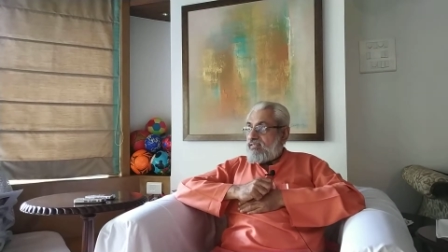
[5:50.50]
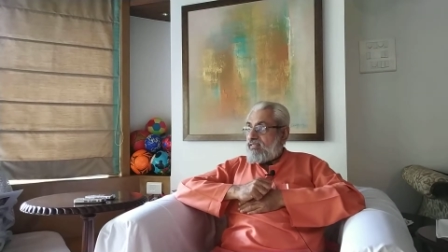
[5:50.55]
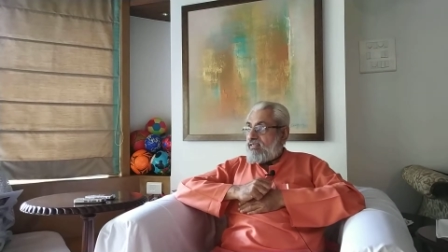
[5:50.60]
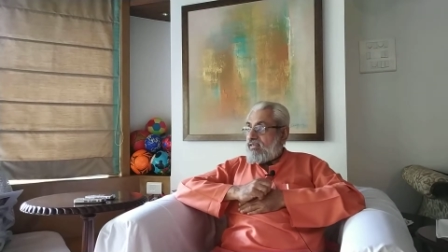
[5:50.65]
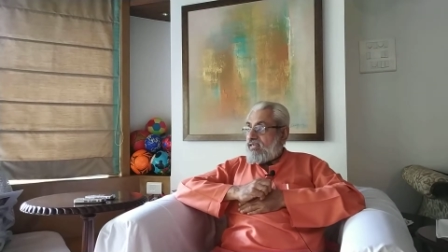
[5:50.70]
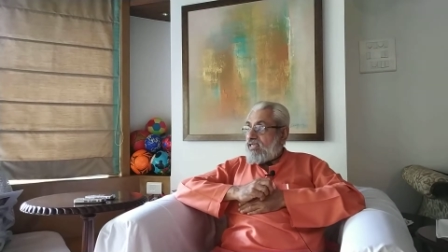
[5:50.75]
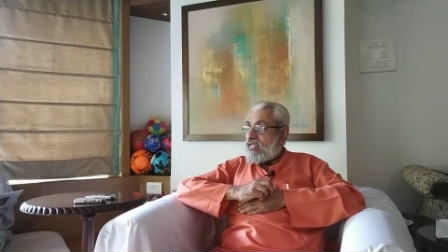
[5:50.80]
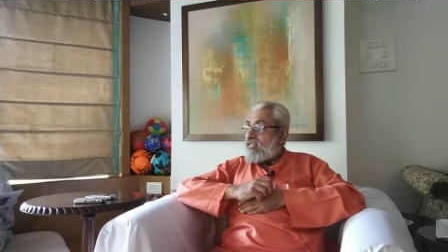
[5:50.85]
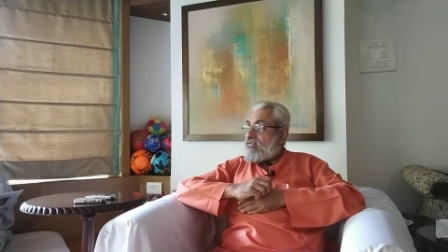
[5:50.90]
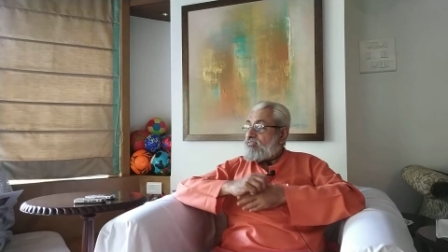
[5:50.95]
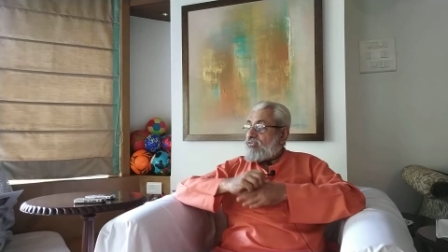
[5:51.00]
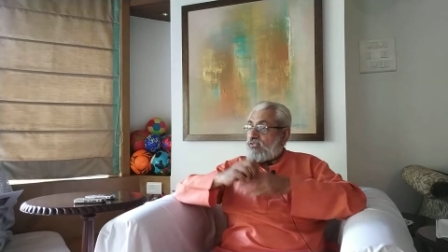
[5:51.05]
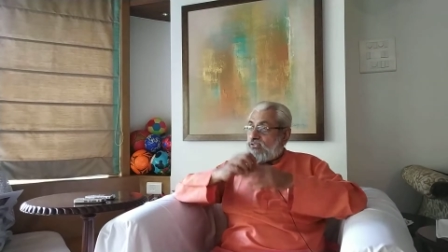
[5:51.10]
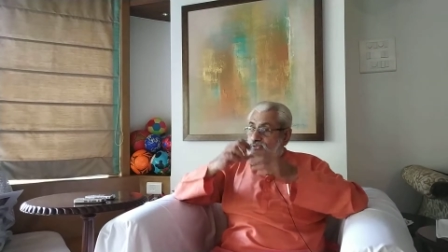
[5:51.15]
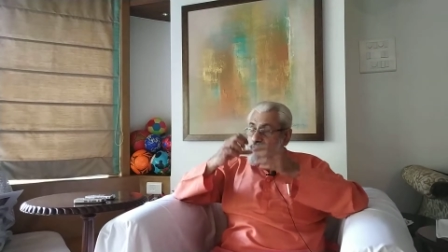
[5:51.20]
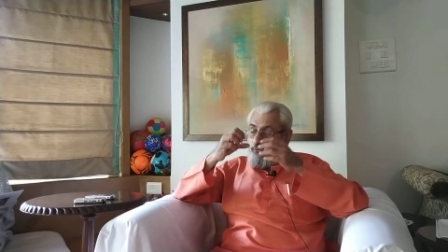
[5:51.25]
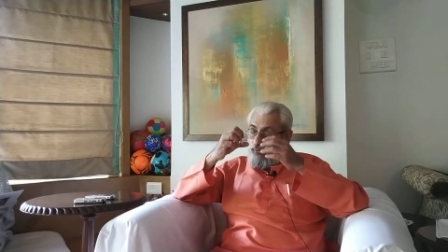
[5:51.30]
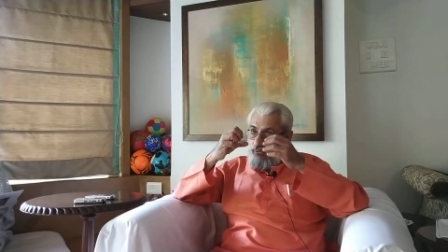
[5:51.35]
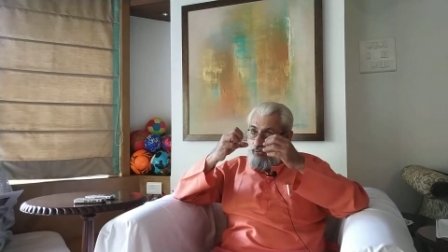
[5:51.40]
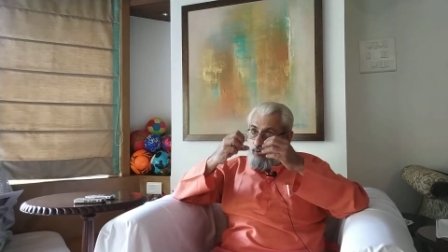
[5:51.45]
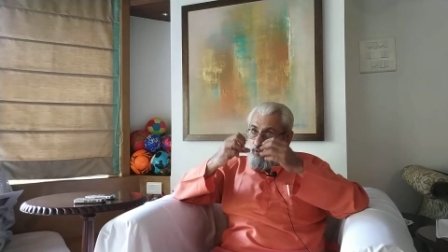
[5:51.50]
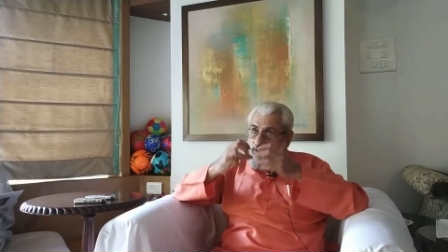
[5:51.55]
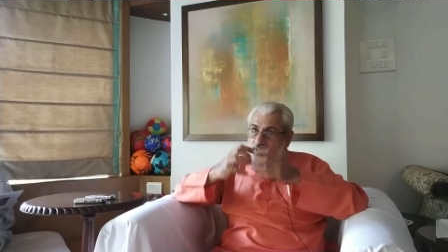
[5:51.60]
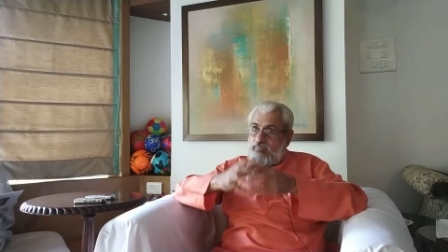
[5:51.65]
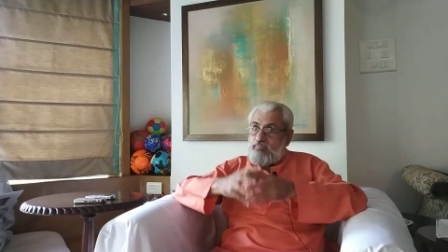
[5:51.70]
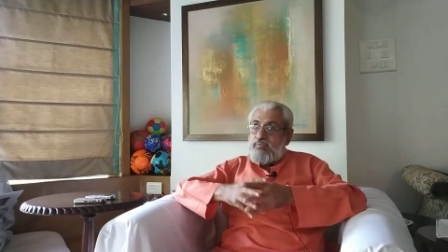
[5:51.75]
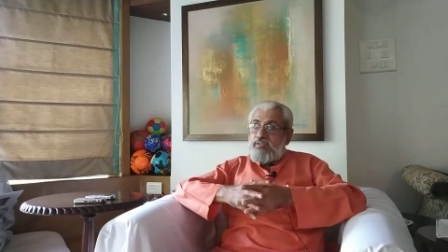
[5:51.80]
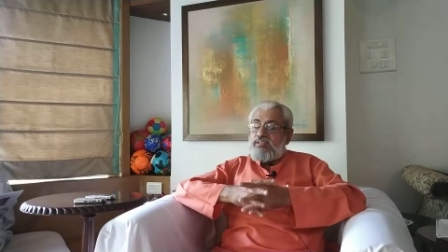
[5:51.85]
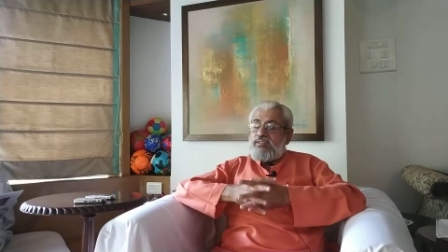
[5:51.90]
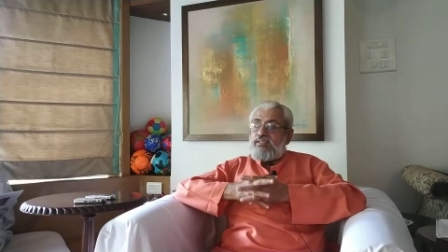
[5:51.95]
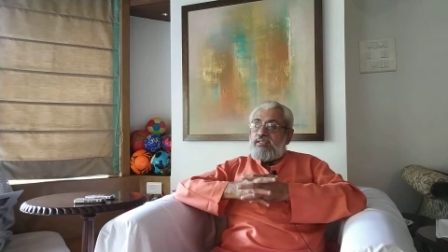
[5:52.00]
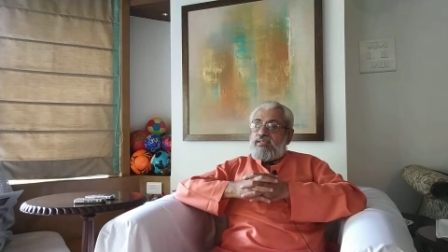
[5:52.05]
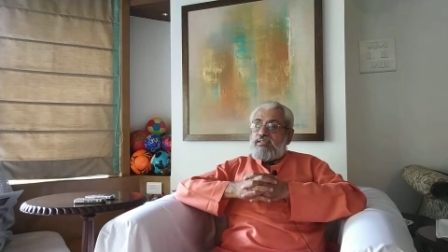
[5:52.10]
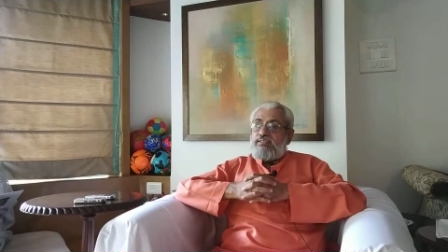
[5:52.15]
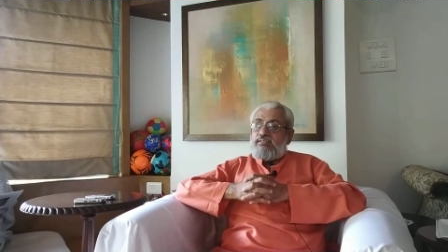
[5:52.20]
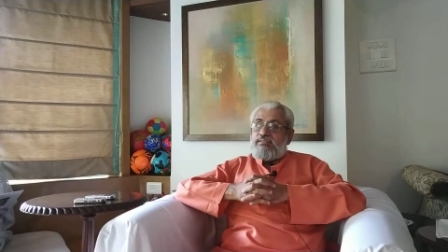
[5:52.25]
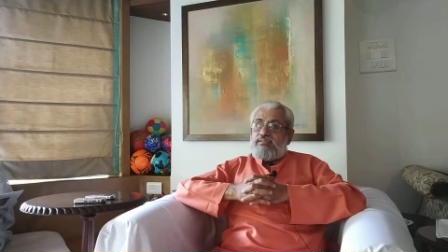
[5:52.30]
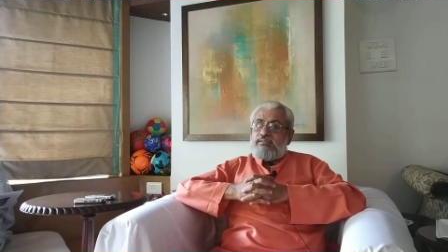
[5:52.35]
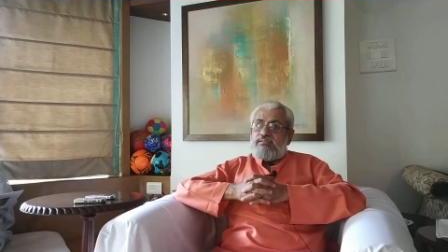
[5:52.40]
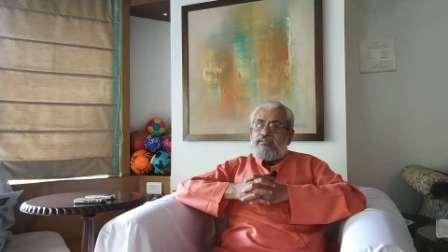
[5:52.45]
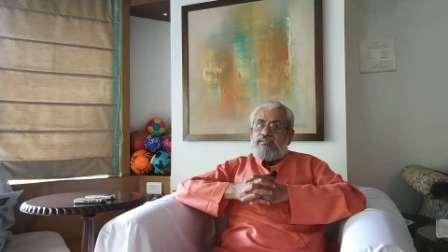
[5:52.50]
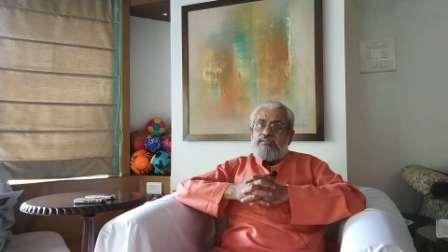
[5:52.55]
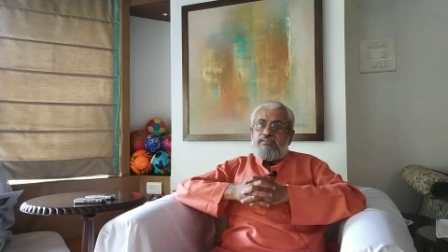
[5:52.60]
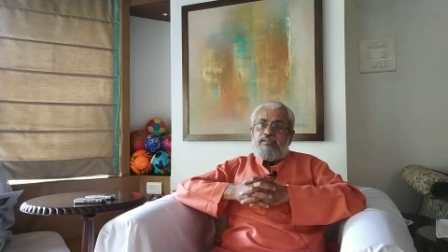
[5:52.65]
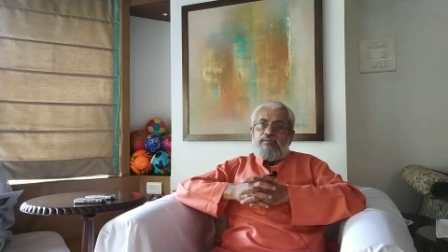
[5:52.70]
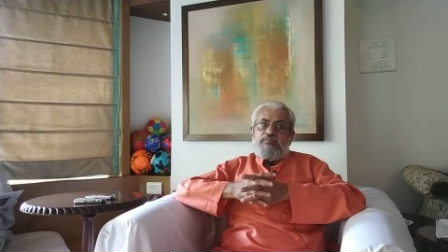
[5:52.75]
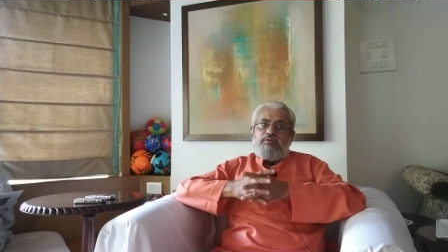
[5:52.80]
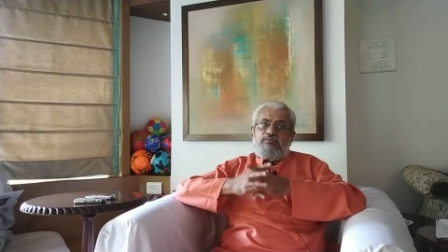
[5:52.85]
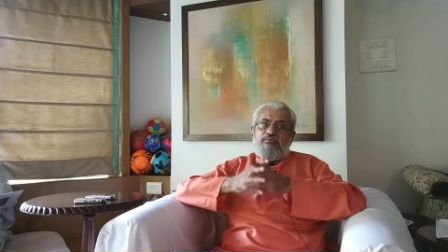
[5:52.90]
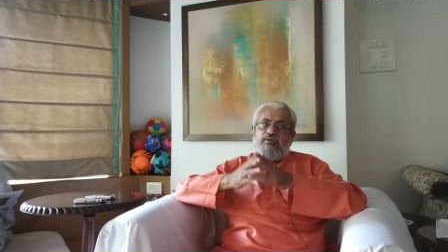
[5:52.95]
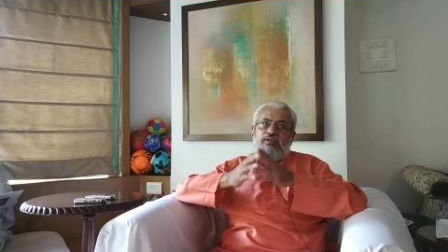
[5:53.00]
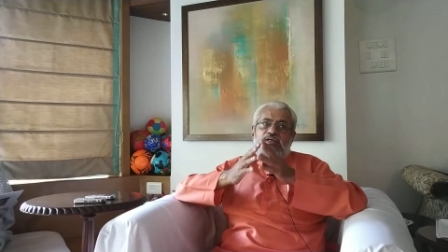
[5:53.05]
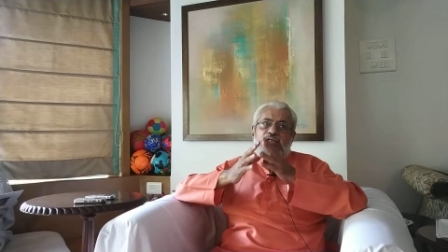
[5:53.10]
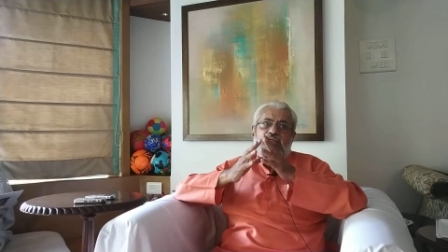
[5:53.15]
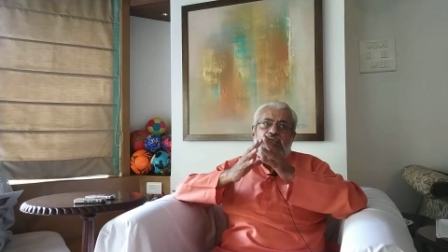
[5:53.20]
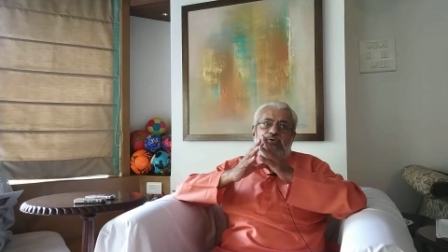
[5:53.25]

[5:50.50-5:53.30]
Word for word: And if you are so caught up in that, tell me where are